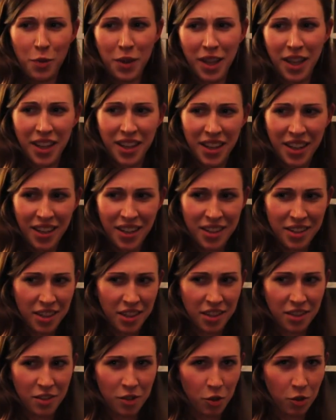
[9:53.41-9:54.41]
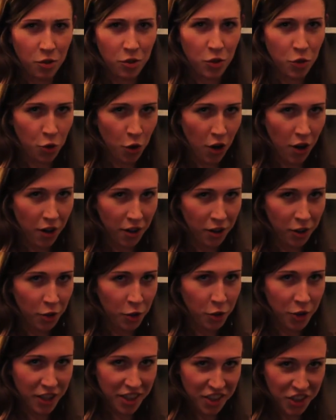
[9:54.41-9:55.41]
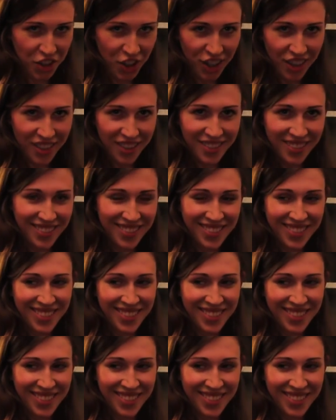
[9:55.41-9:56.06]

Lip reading: McKinney is a strong Christian.